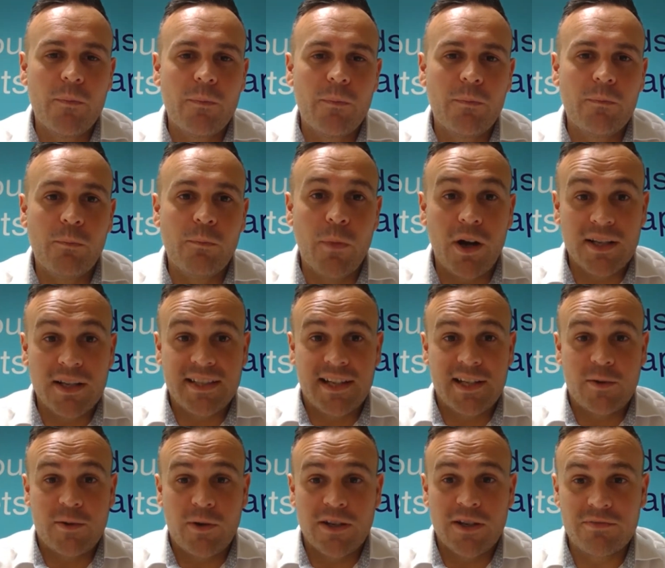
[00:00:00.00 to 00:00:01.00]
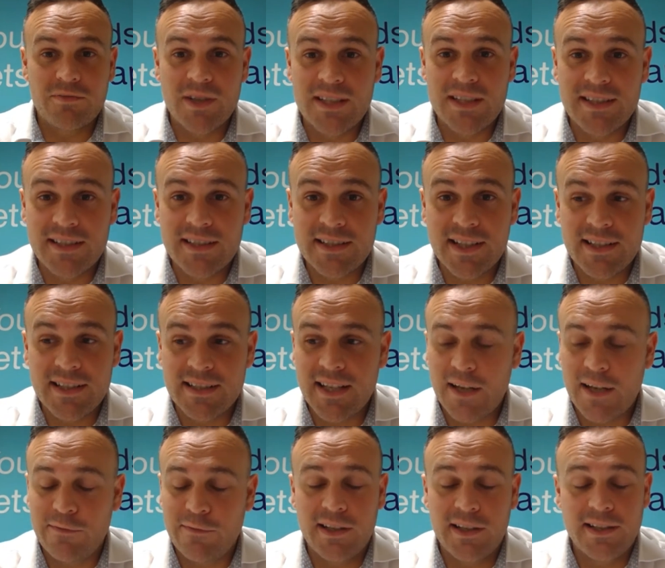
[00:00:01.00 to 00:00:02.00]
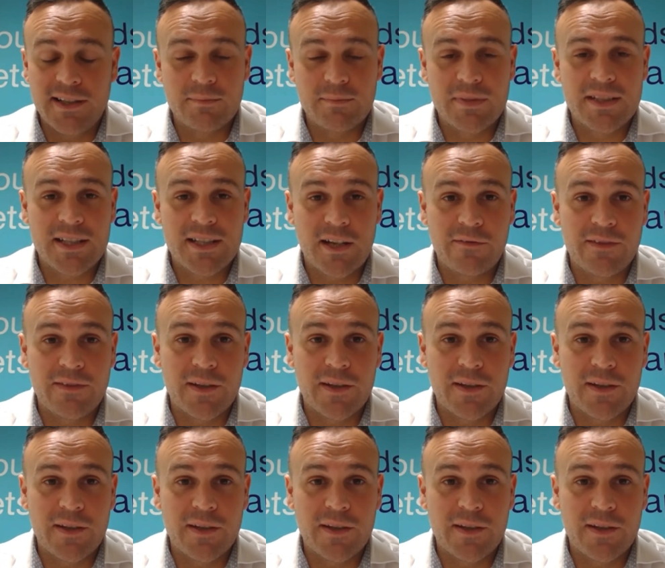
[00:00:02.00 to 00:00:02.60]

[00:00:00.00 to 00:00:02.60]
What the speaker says: My takeaways from this is there's definitely some stuff